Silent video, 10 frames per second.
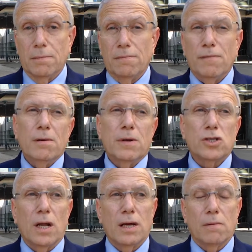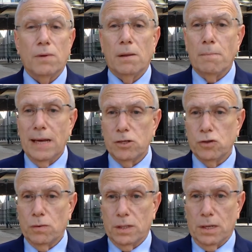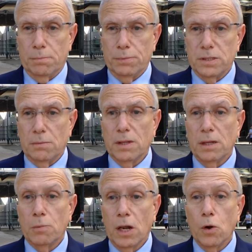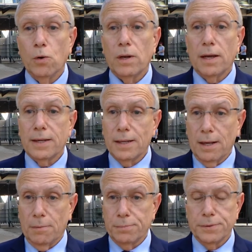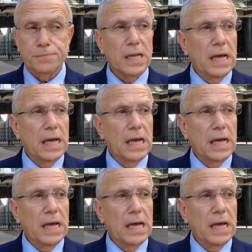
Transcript: very much likely with a menstrual tampon, something that would look like a tampon